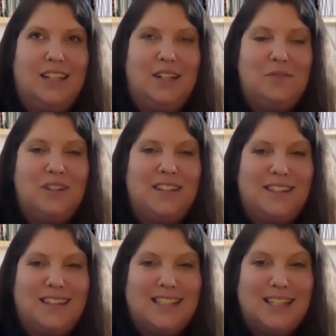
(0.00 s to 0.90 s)
One of
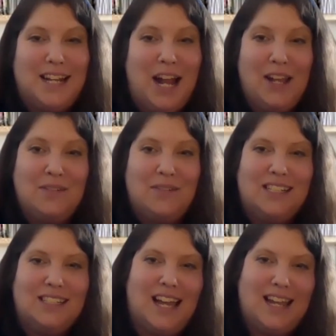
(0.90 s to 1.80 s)
the things that I
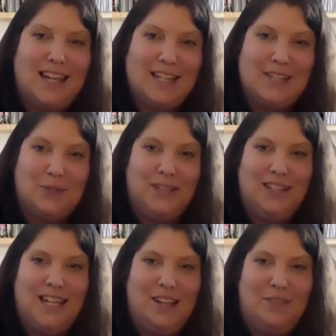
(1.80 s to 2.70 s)
always like is
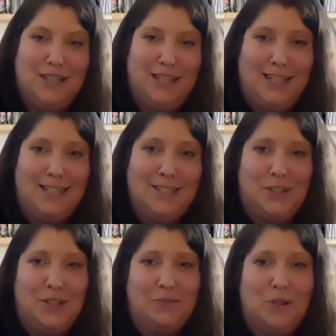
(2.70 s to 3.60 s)
when they really get into
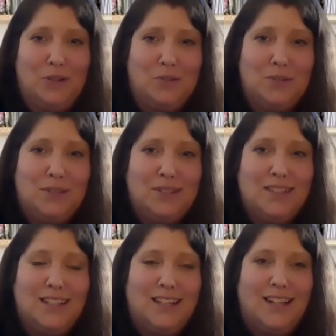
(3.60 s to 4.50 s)
their roles.